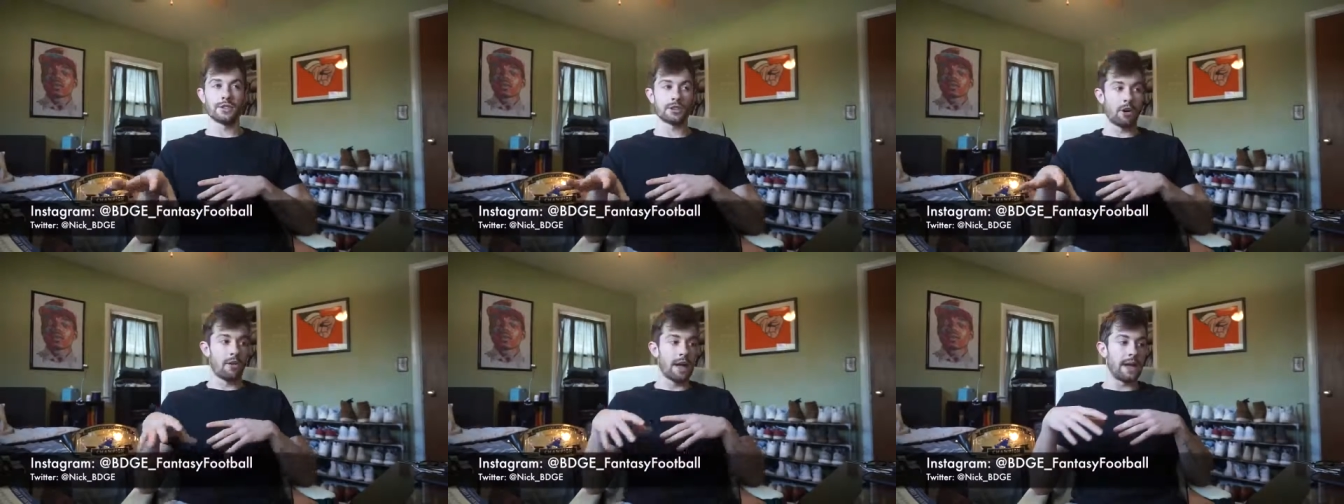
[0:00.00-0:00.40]

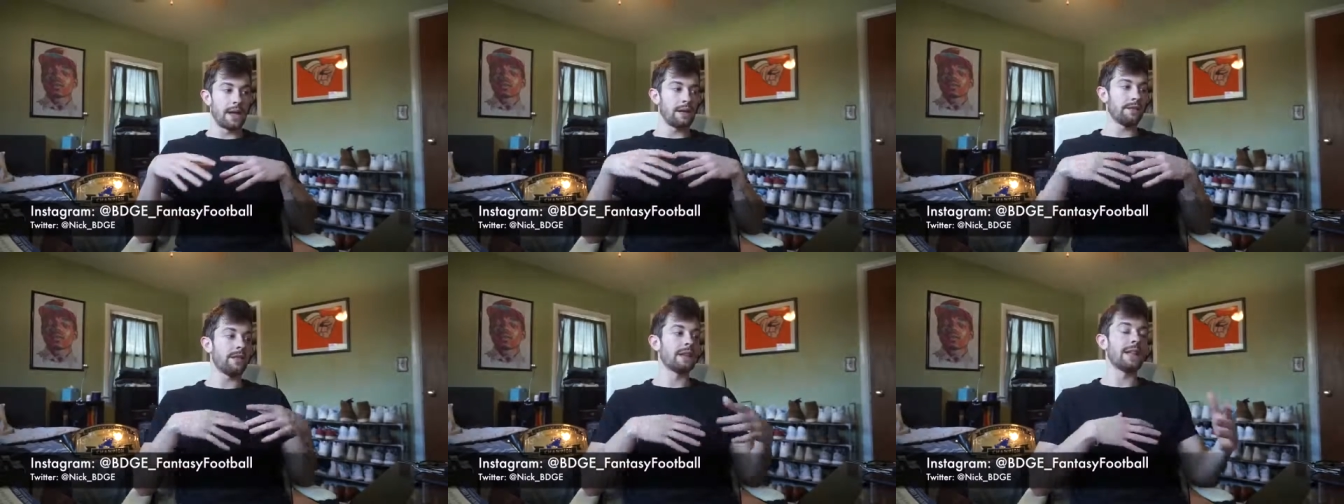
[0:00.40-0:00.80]
So
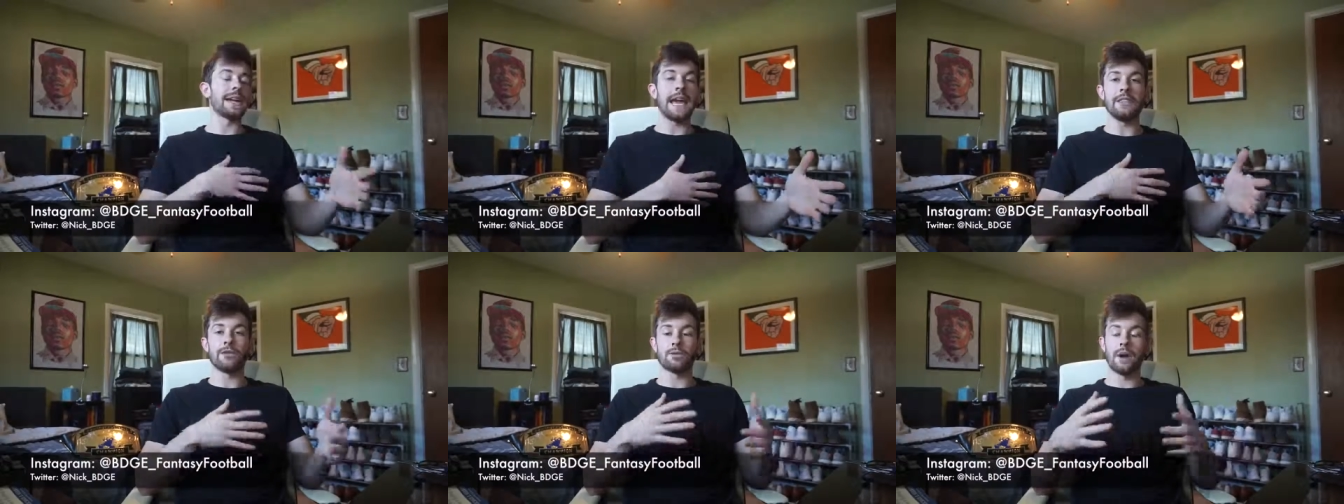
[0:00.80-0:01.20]
anything
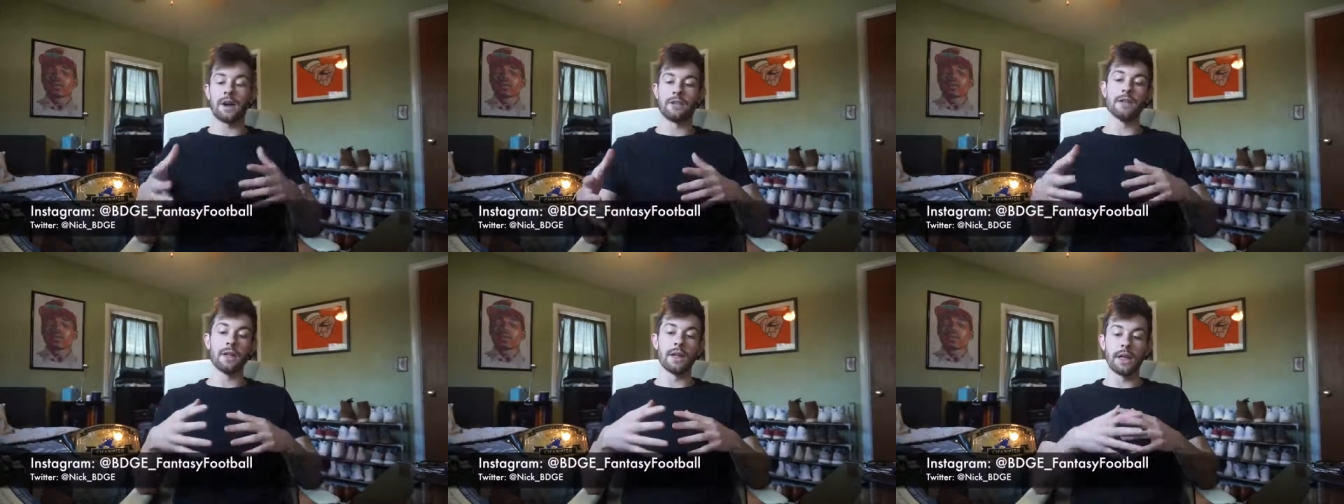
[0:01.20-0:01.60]
like 8th
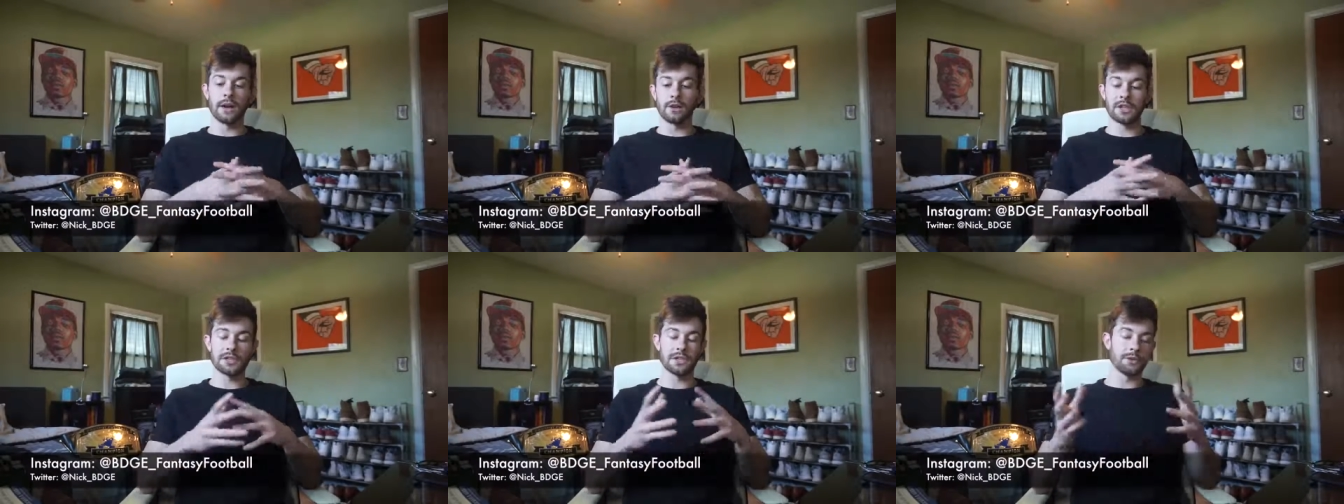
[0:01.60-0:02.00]
round or
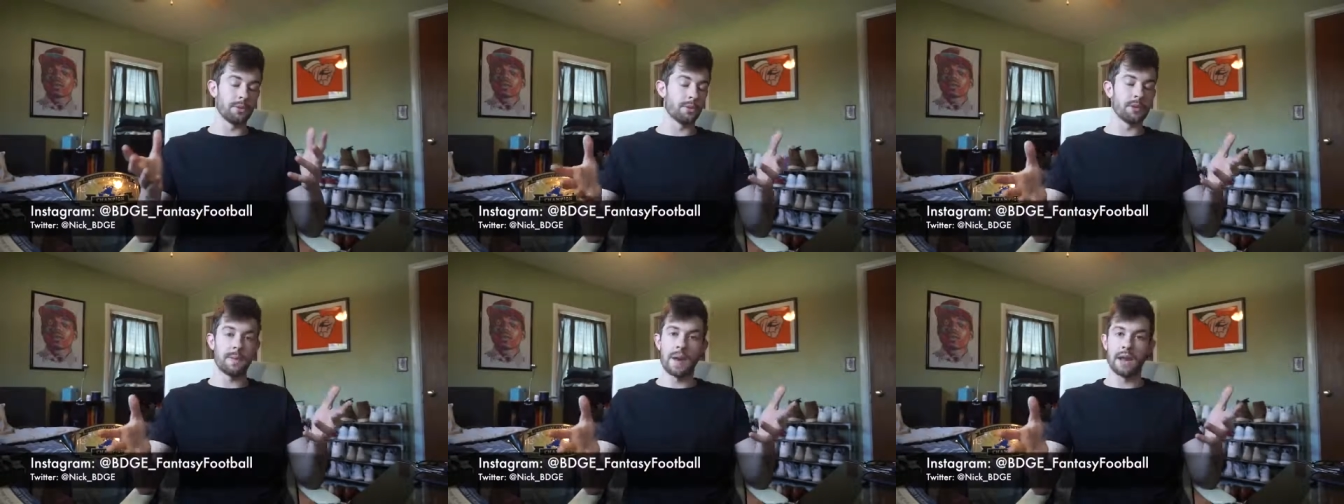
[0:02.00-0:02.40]
later, and this
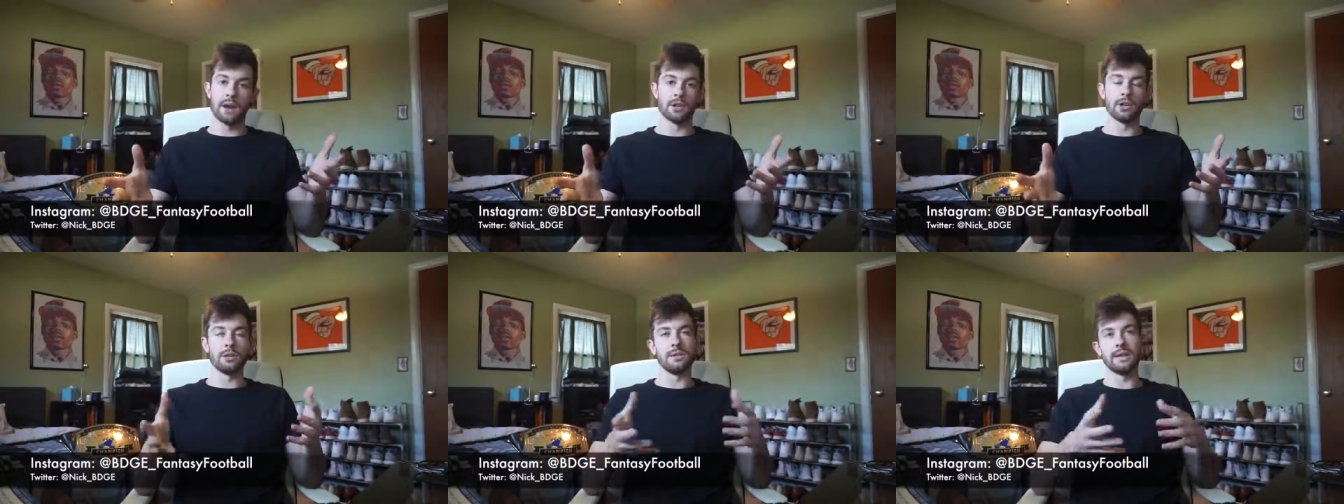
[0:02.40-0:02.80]
will depend
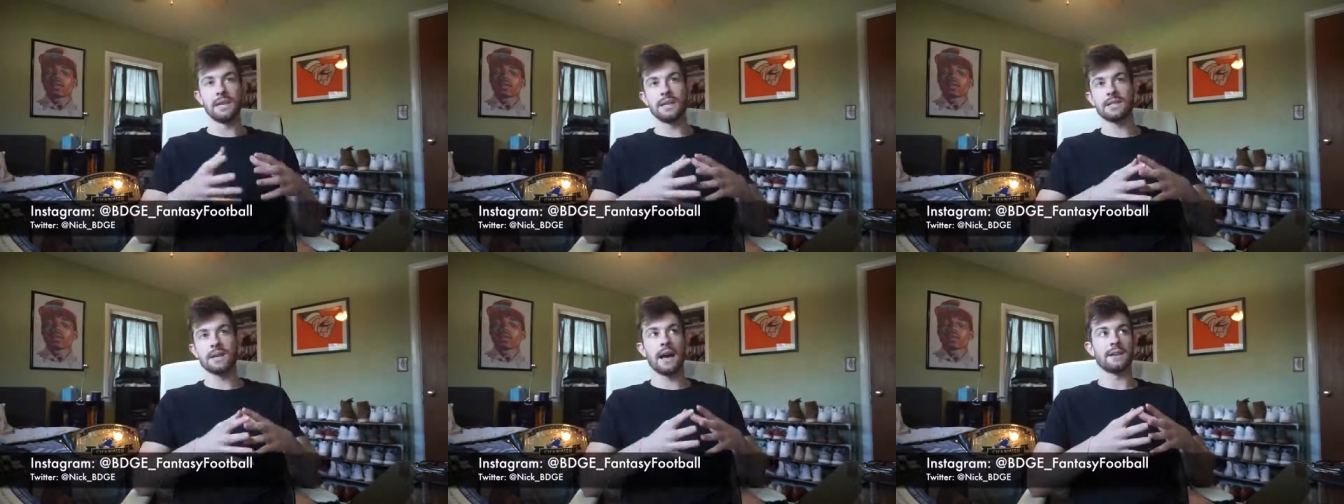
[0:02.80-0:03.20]
on your
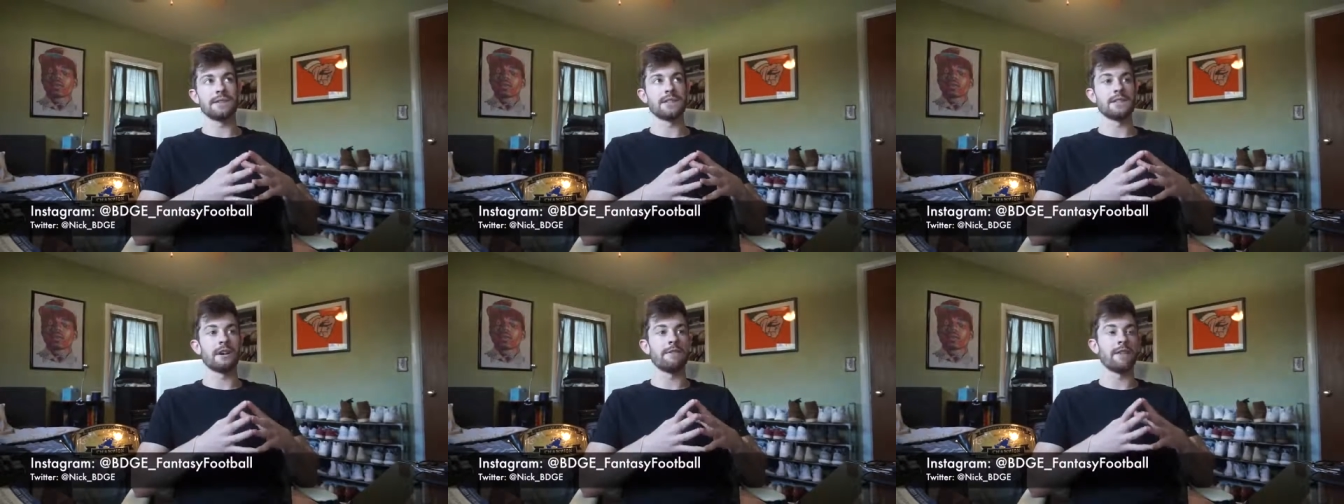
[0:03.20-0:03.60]
league size
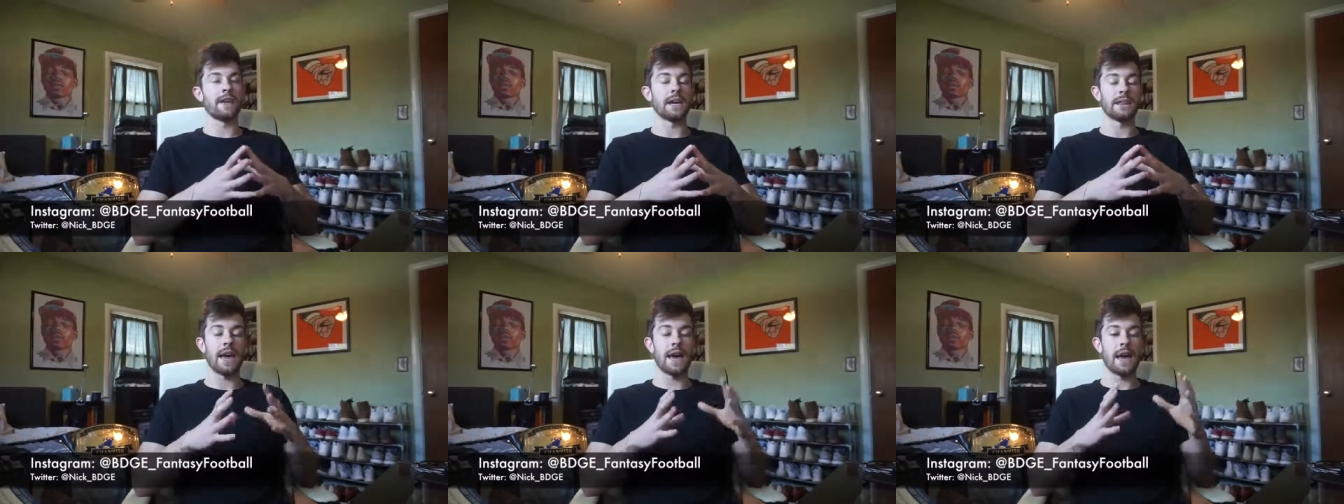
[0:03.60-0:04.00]
and stuff
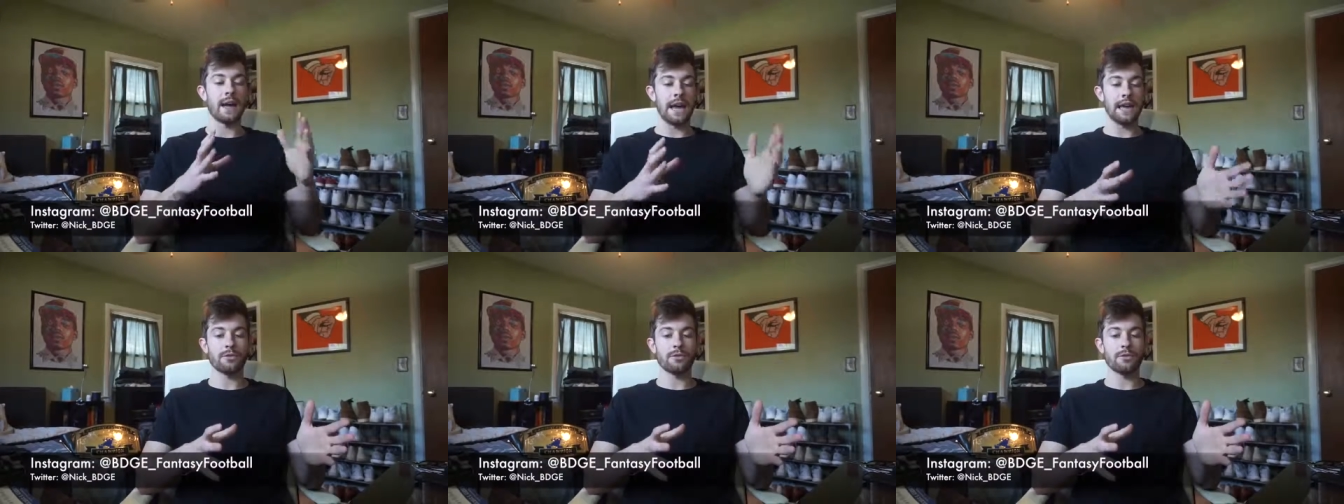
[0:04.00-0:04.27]
like that.